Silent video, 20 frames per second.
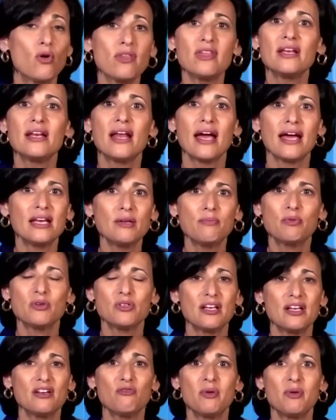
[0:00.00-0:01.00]
than
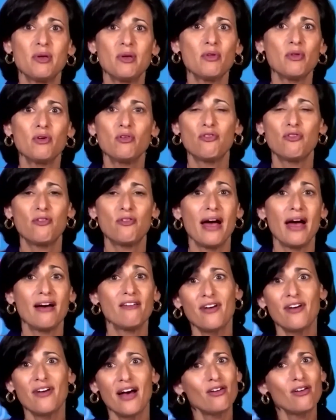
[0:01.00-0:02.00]
90% of people who have
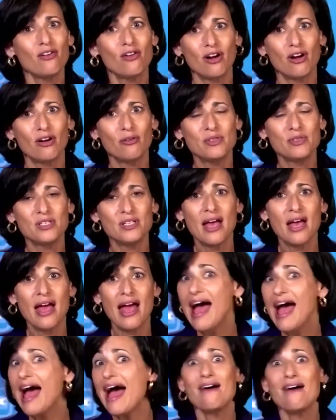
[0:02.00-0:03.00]
firearms
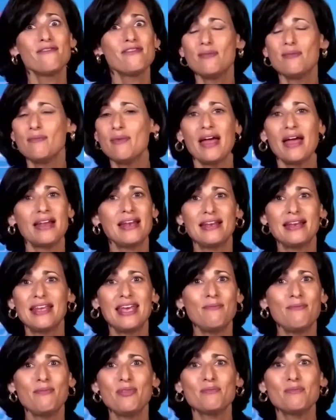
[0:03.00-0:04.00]
have them and
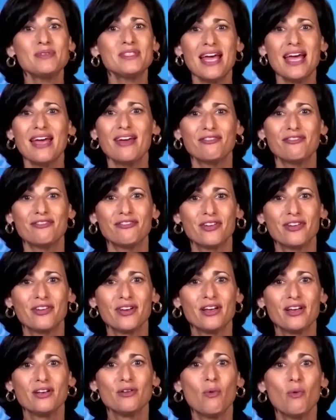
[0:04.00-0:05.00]
keep them safe.
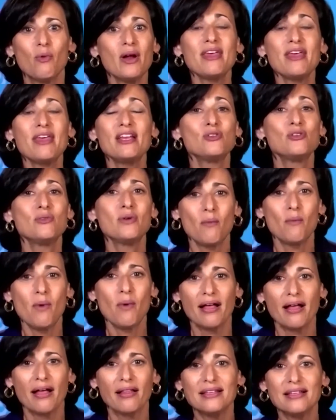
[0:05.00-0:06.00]
What are they doing
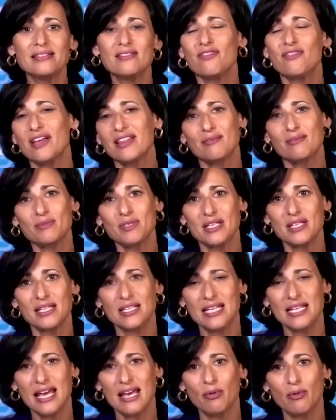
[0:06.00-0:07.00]
well? Let's invite them to the
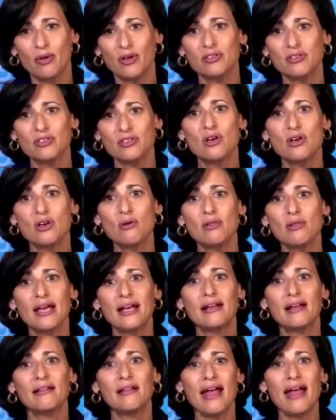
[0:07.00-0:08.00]
table. So
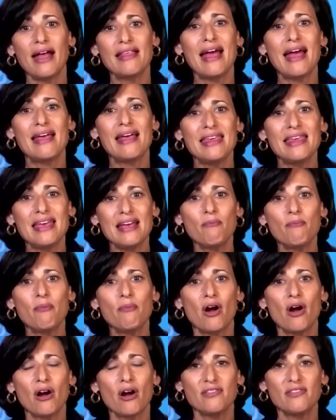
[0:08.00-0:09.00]
I think
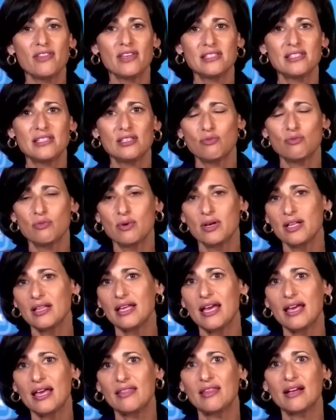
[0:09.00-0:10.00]
part of this is
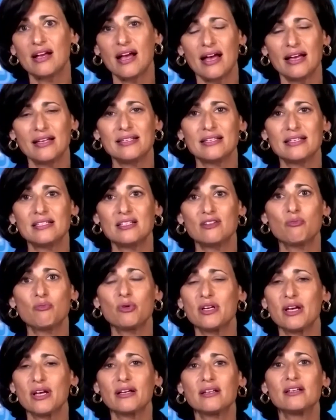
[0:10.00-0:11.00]
really in the context of
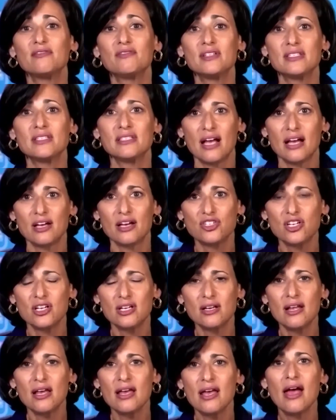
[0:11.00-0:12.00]
productive discussion.